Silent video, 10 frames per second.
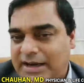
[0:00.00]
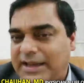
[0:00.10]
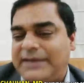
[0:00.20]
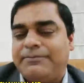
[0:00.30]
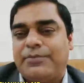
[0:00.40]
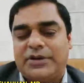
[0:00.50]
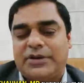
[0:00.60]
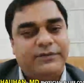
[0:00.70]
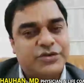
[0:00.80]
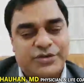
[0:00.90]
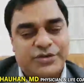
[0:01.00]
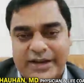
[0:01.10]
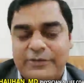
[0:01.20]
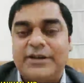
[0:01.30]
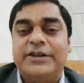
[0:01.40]
Chala important. We
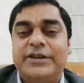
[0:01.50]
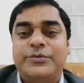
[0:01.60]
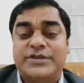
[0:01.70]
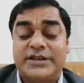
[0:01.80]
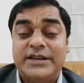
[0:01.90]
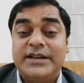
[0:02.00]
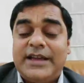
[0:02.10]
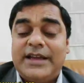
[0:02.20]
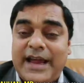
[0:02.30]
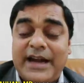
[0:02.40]
should regularly use it.